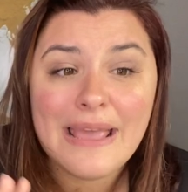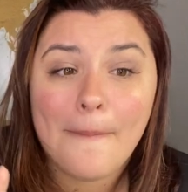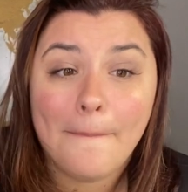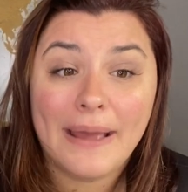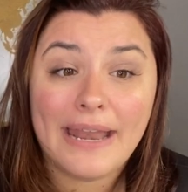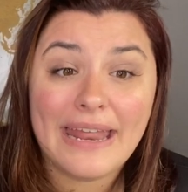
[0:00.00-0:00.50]

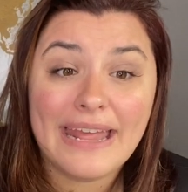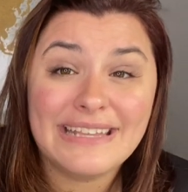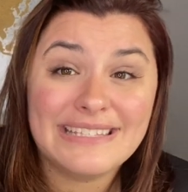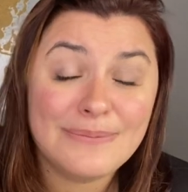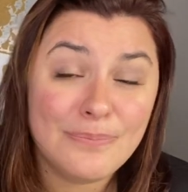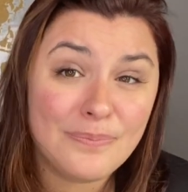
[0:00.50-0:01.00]
but
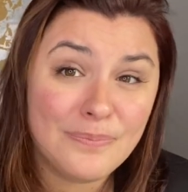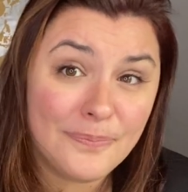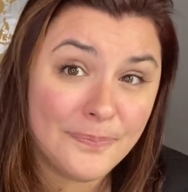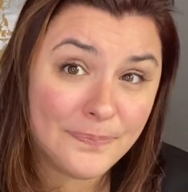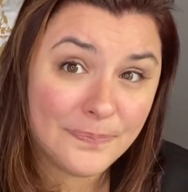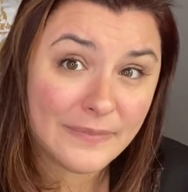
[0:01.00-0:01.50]
it's
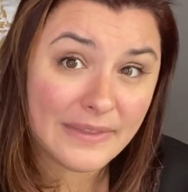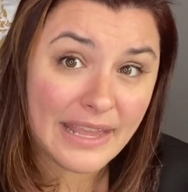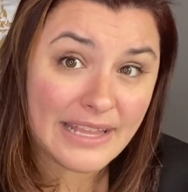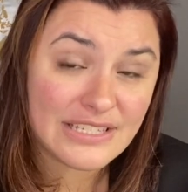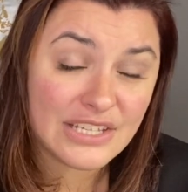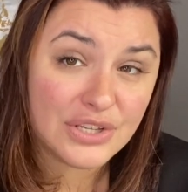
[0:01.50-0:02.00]

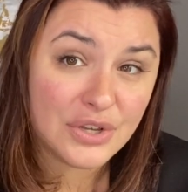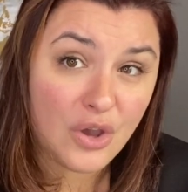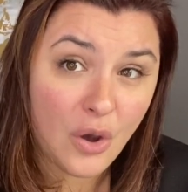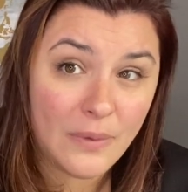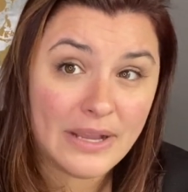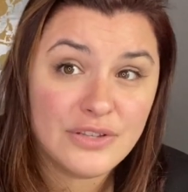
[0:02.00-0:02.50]

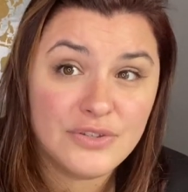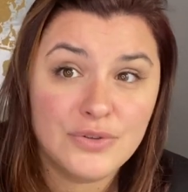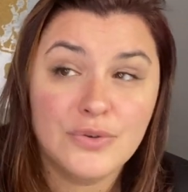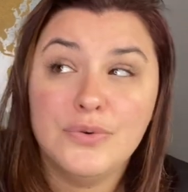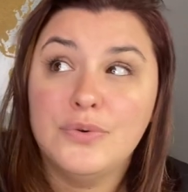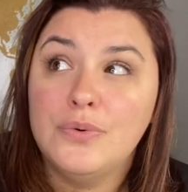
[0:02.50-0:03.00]
going
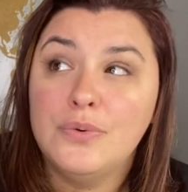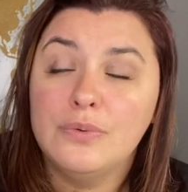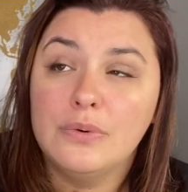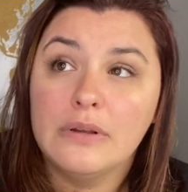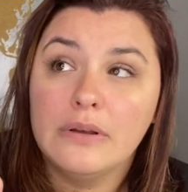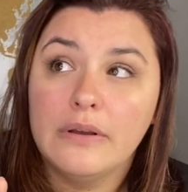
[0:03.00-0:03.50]
to
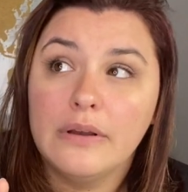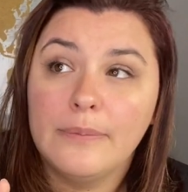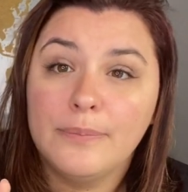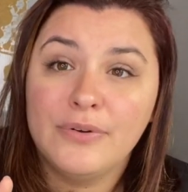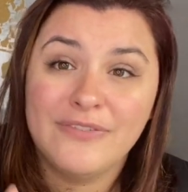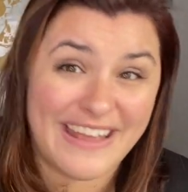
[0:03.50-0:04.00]

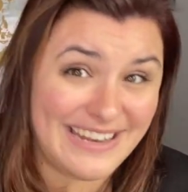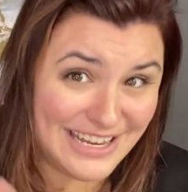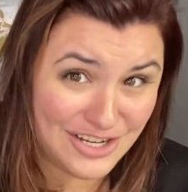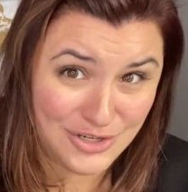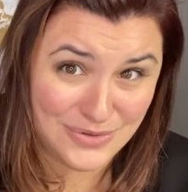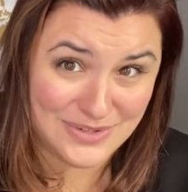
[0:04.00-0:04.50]
prevent
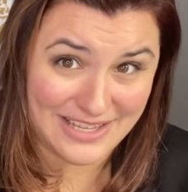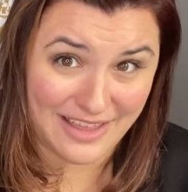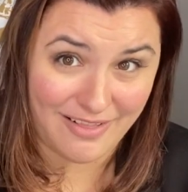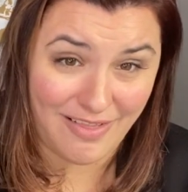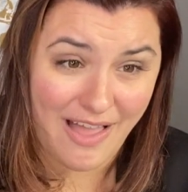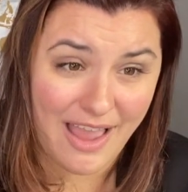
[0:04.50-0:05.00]
issues down
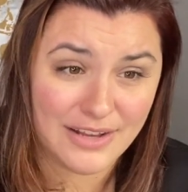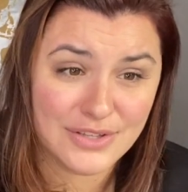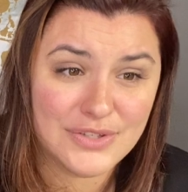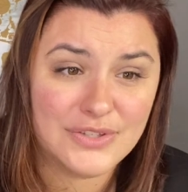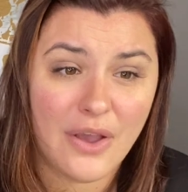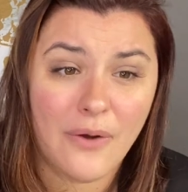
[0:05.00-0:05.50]
the line.
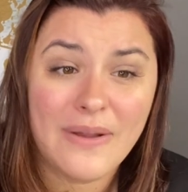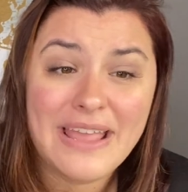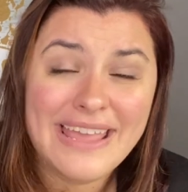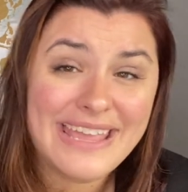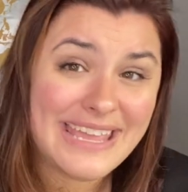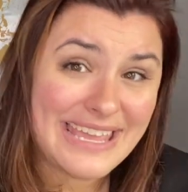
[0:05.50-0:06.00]
So
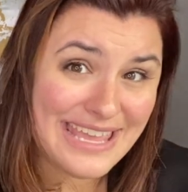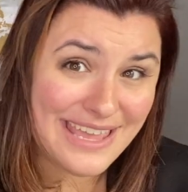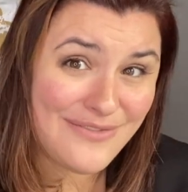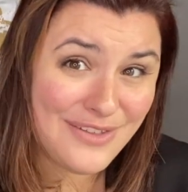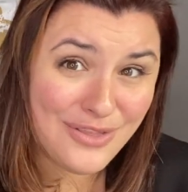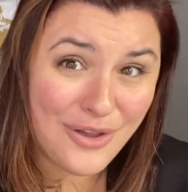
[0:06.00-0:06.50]

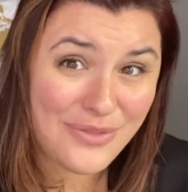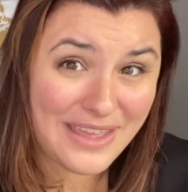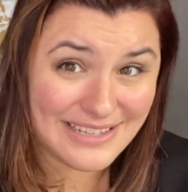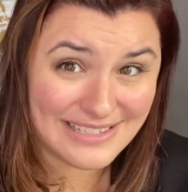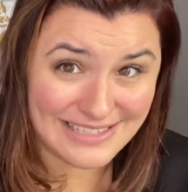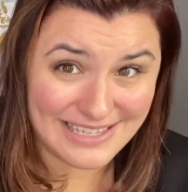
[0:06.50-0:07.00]
even though they
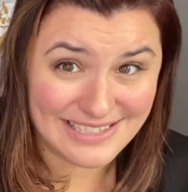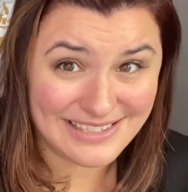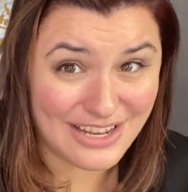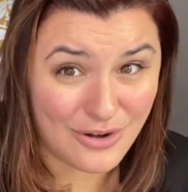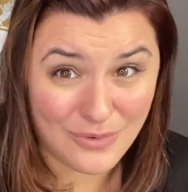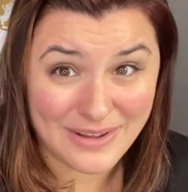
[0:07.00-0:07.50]
insist
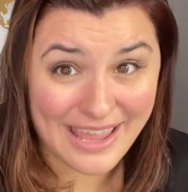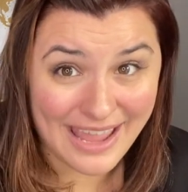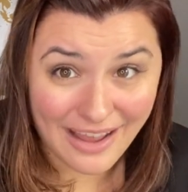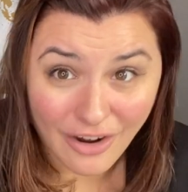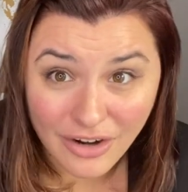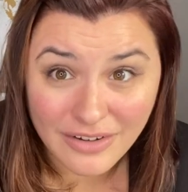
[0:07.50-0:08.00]
they don't
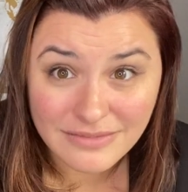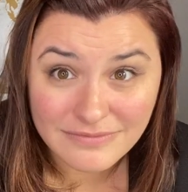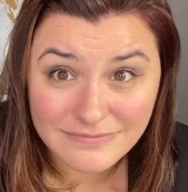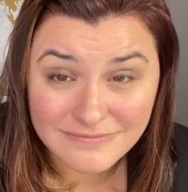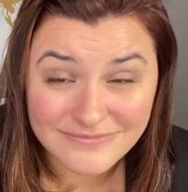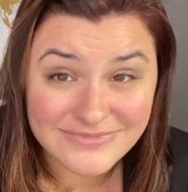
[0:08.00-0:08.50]
care,
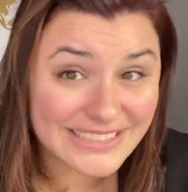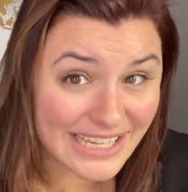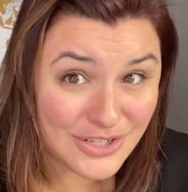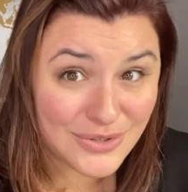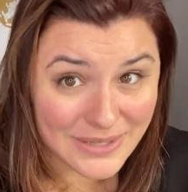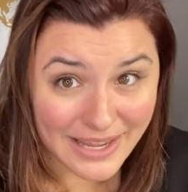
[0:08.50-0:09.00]
they
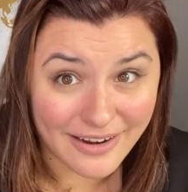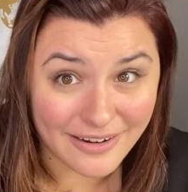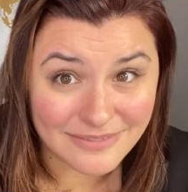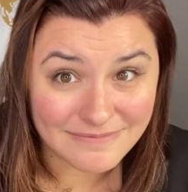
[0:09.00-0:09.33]
do care.